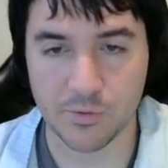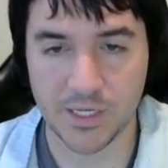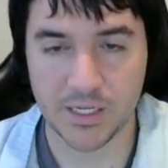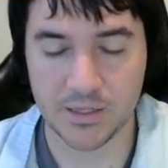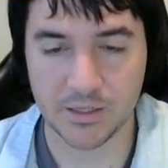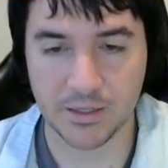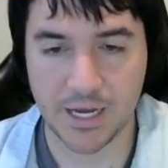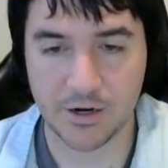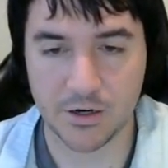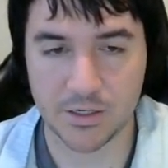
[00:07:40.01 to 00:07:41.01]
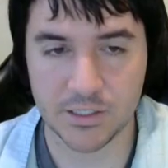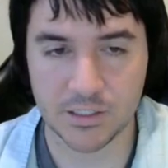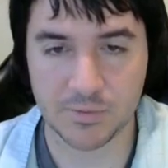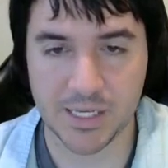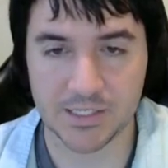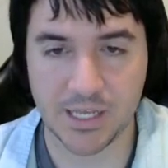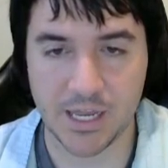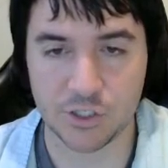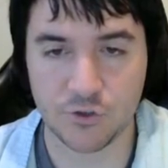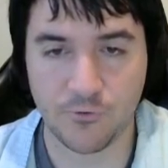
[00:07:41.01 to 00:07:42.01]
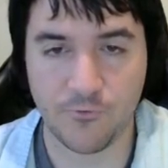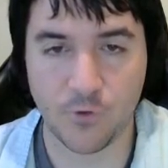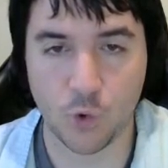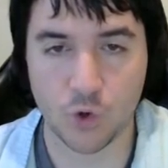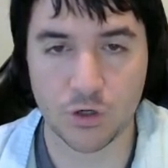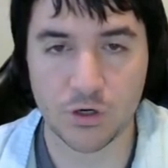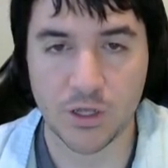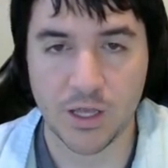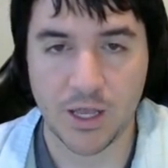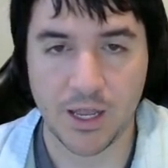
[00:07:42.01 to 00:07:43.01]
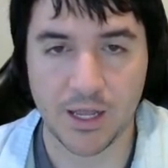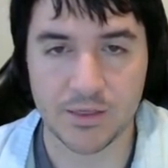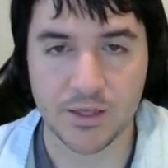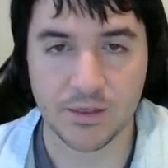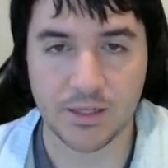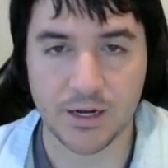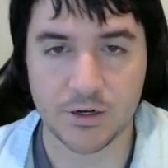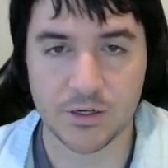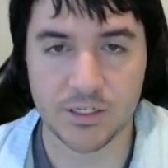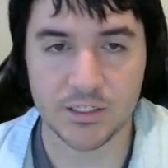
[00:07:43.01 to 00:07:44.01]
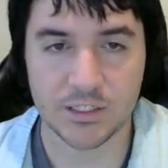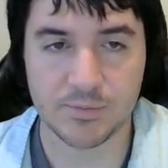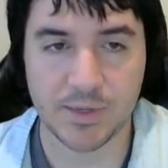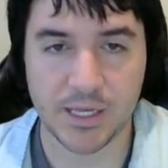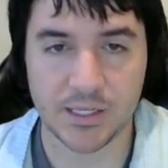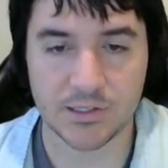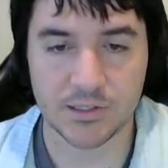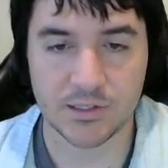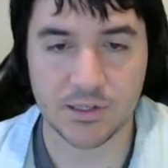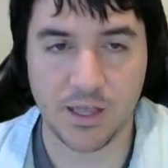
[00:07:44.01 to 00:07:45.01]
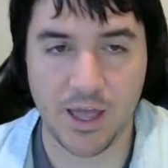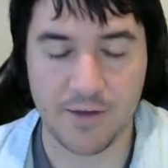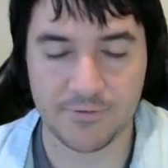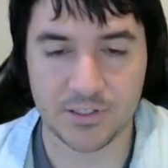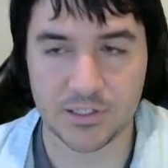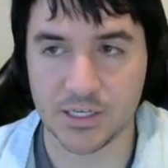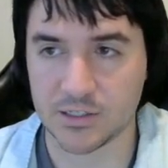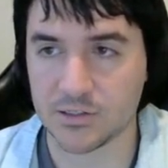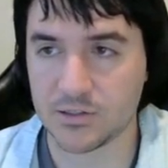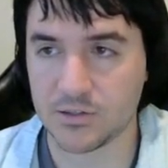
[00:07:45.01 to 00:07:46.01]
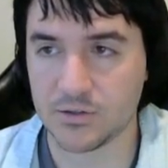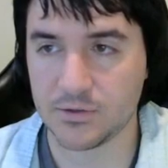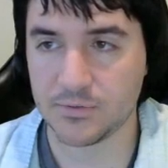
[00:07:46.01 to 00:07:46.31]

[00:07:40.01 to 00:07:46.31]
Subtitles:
We need the letter in space H4 and the letter in space F6.